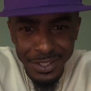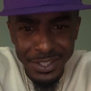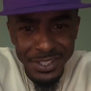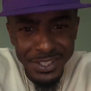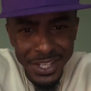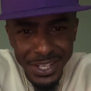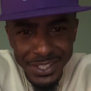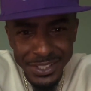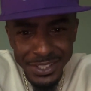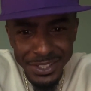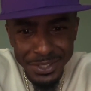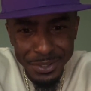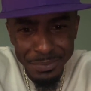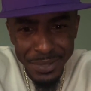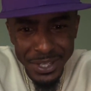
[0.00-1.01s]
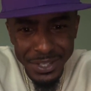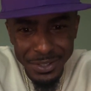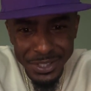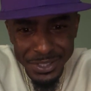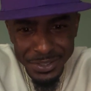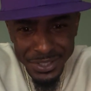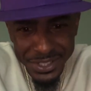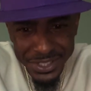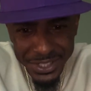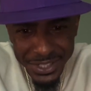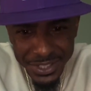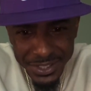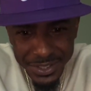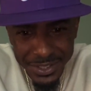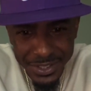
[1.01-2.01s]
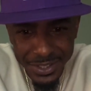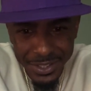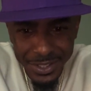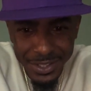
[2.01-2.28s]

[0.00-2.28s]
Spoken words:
Is Dex in here, man? Is he here?